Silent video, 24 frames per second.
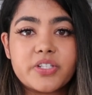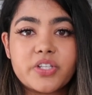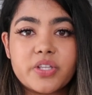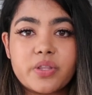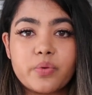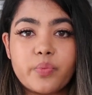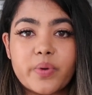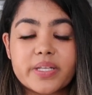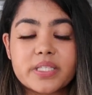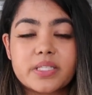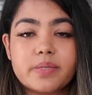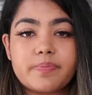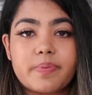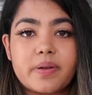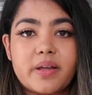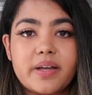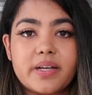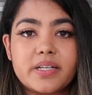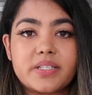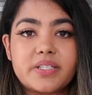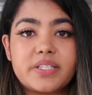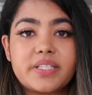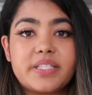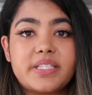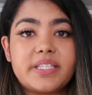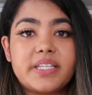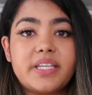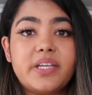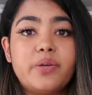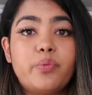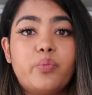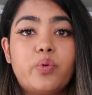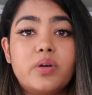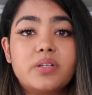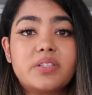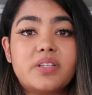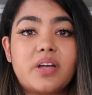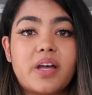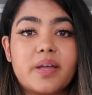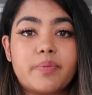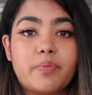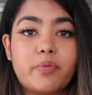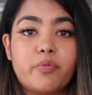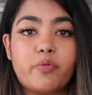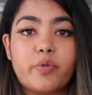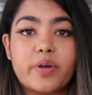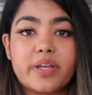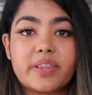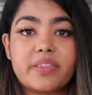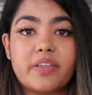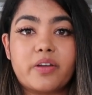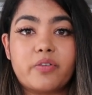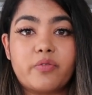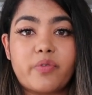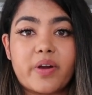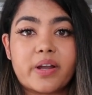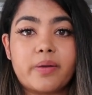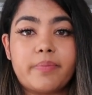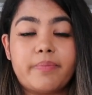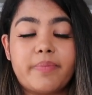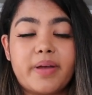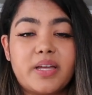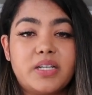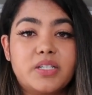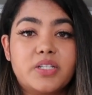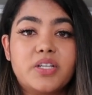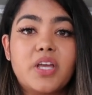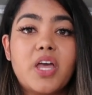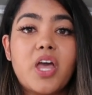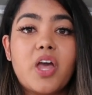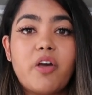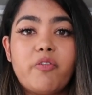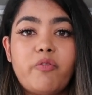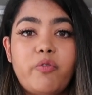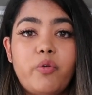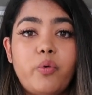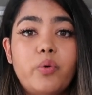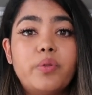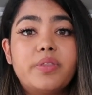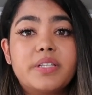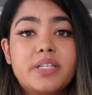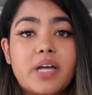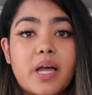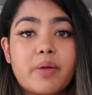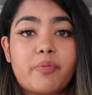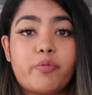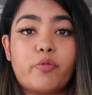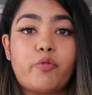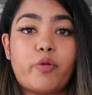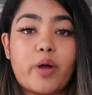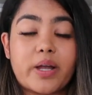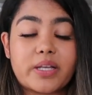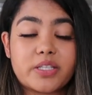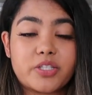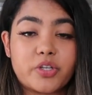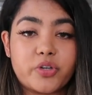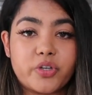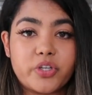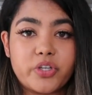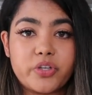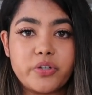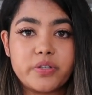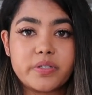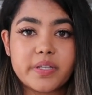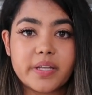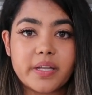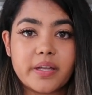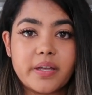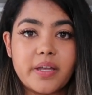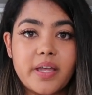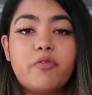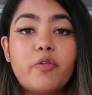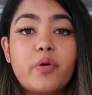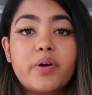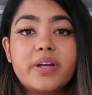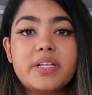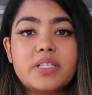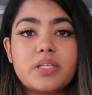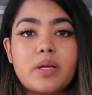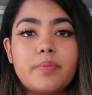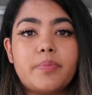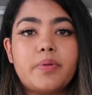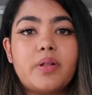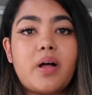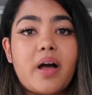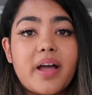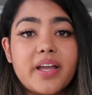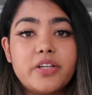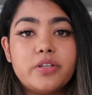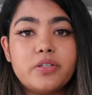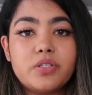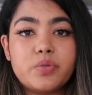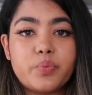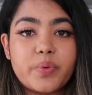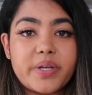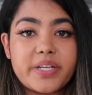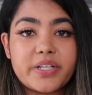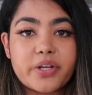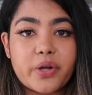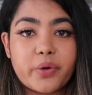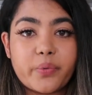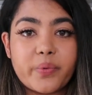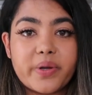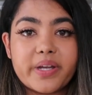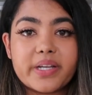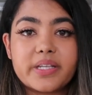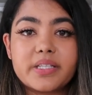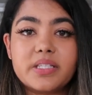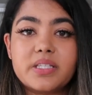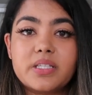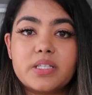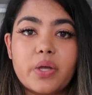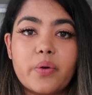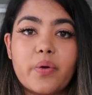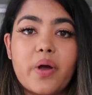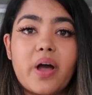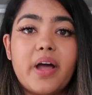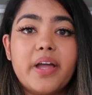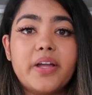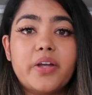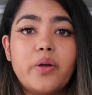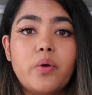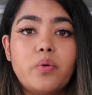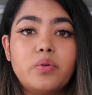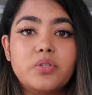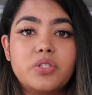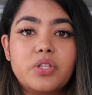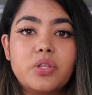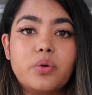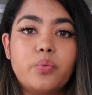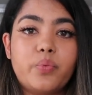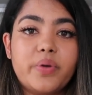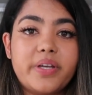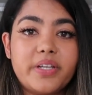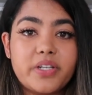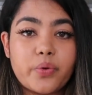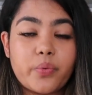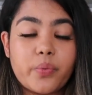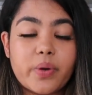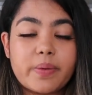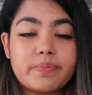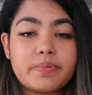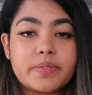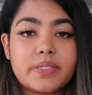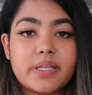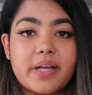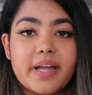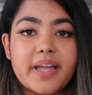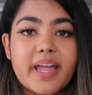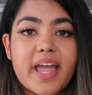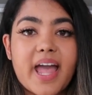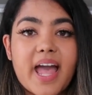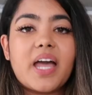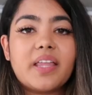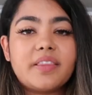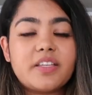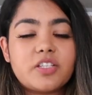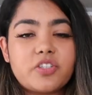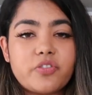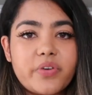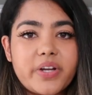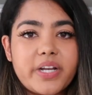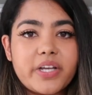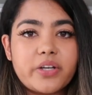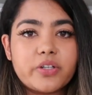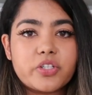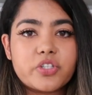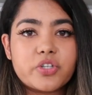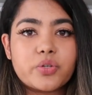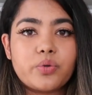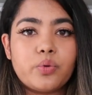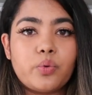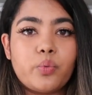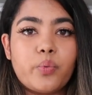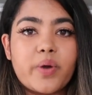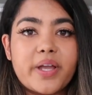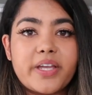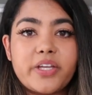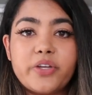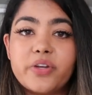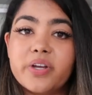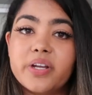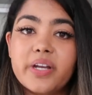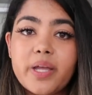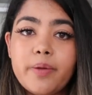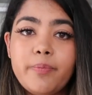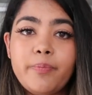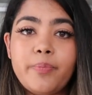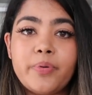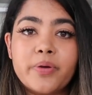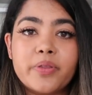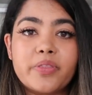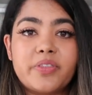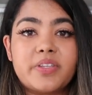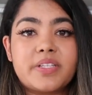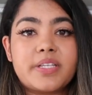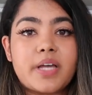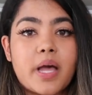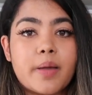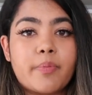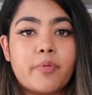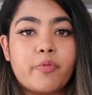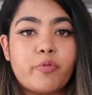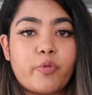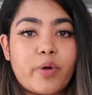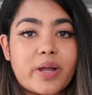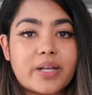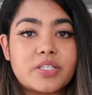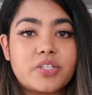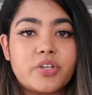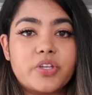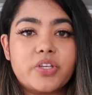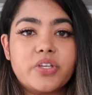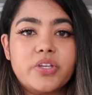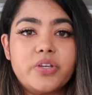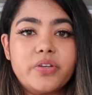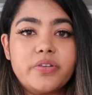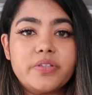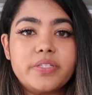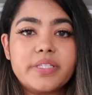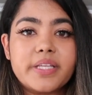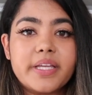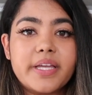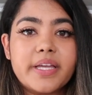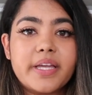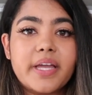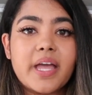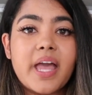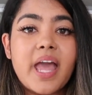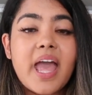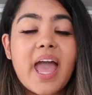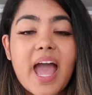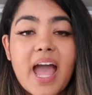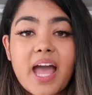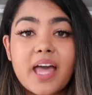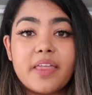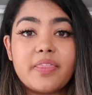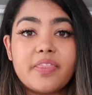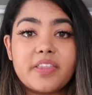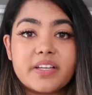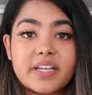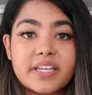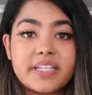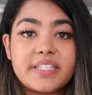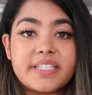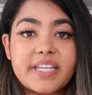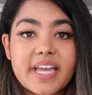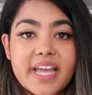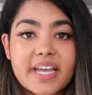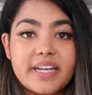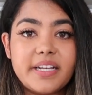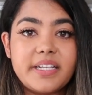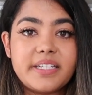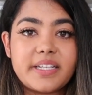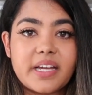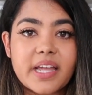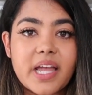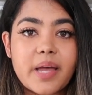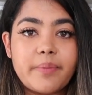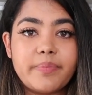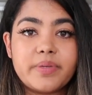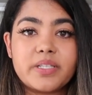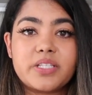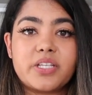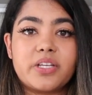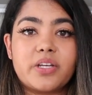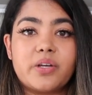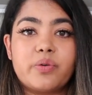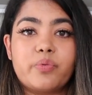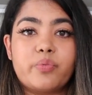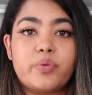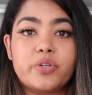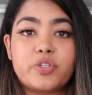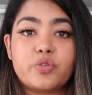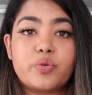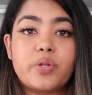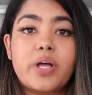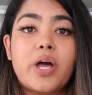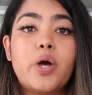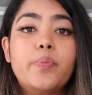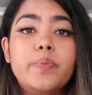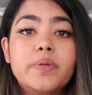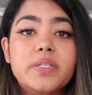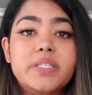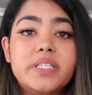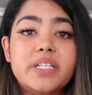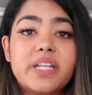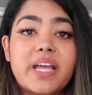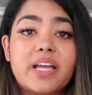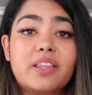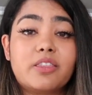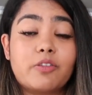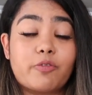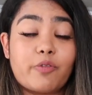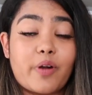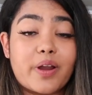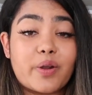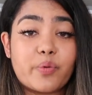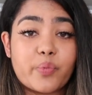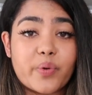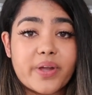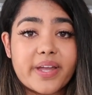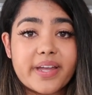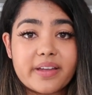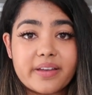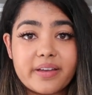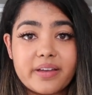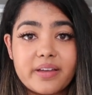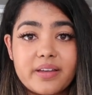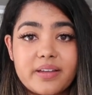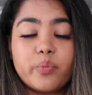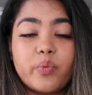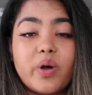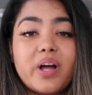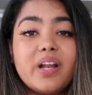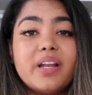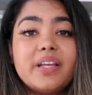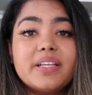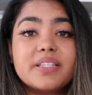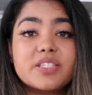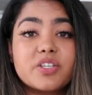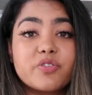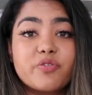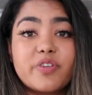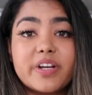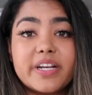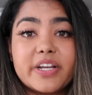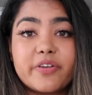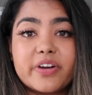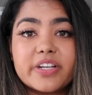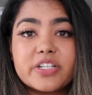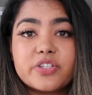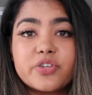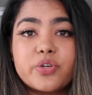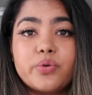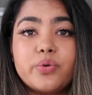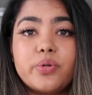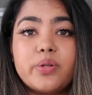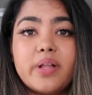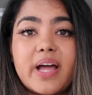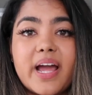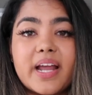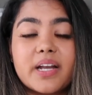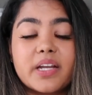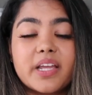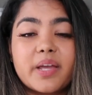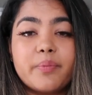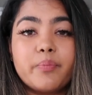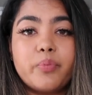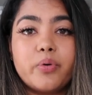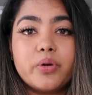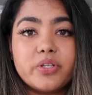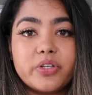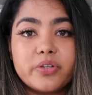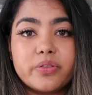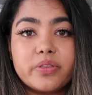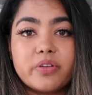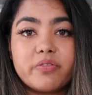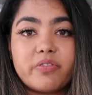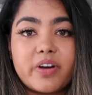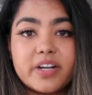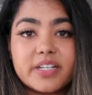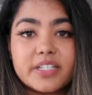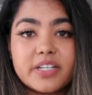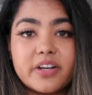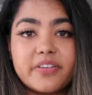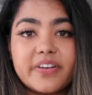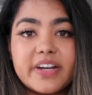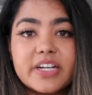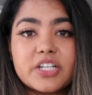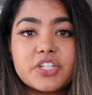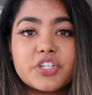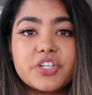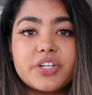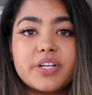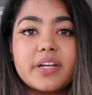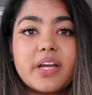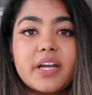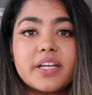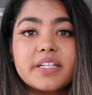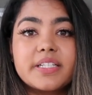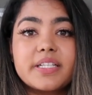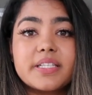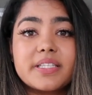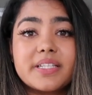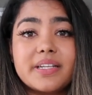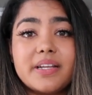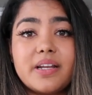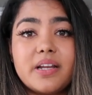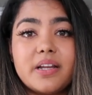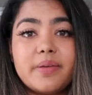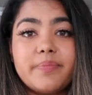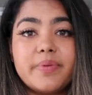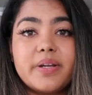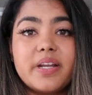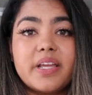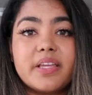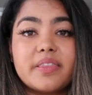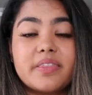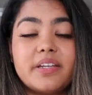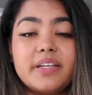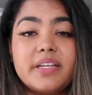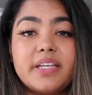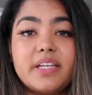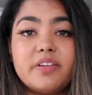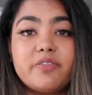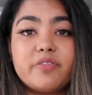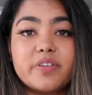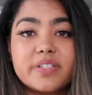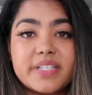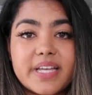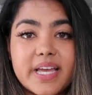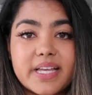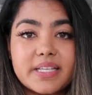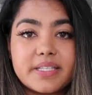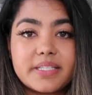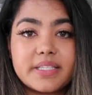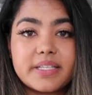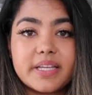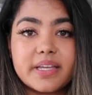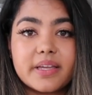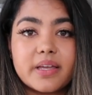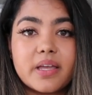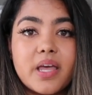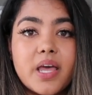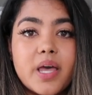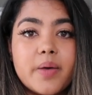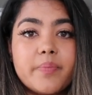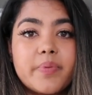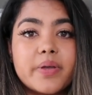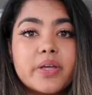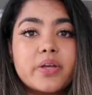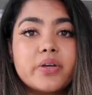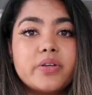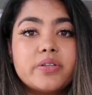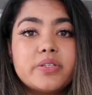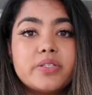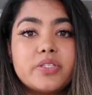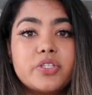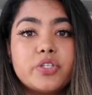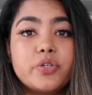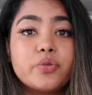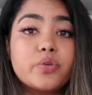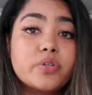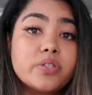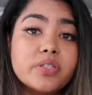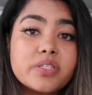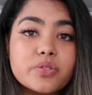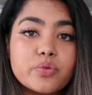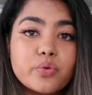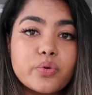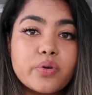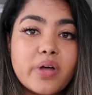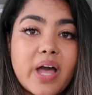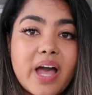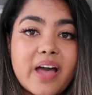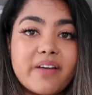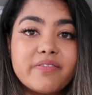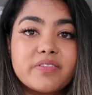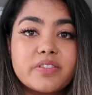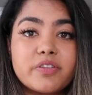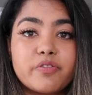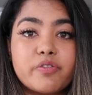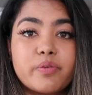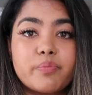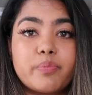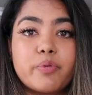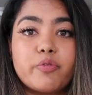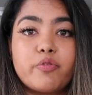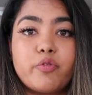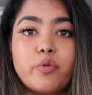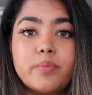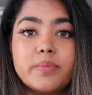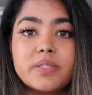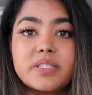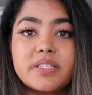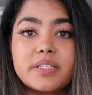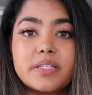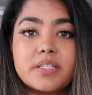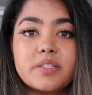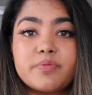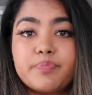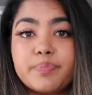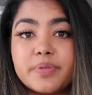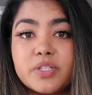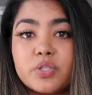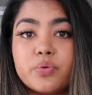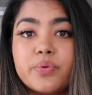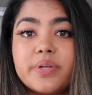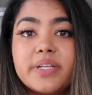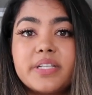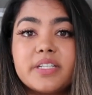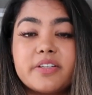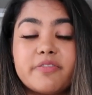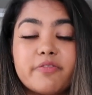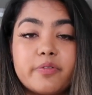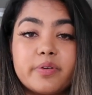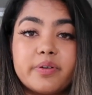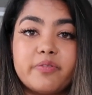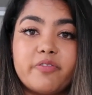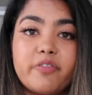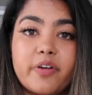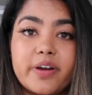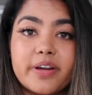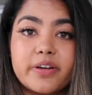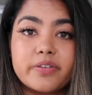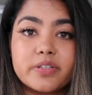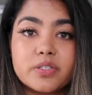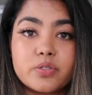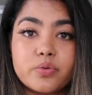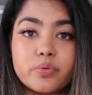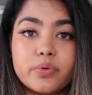to the wick supplier to see what type of wick they'd recommend for the type of wax you're using. For example, I use Weedo wicks, so I go onto the Weedo website, and there's a really good tool where you can input the type of wax you're using and the container diameter, which will help you select the right wick. While it's a really great tool and can point you in the right direction, it doesn't eliminate the need for testing, because you can still have different performances between different fragrance